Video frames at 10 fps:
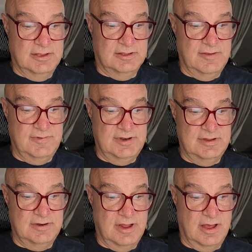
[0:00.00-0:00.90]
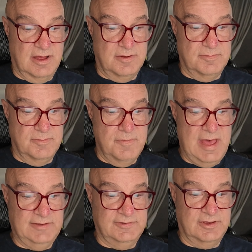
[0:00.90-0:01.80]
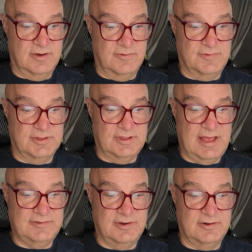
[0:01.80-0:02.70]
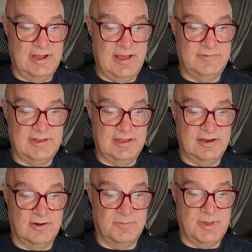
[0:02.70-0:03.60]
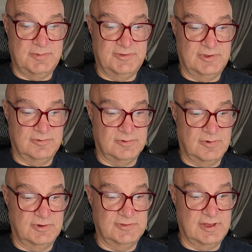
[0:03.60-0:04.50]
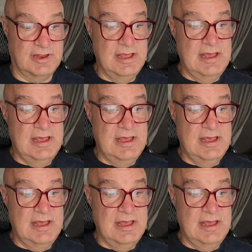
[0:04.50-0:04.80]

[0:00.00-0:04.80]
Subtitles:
living in Mexico for the last year and a half. Take care and maybe see you in quartzsite.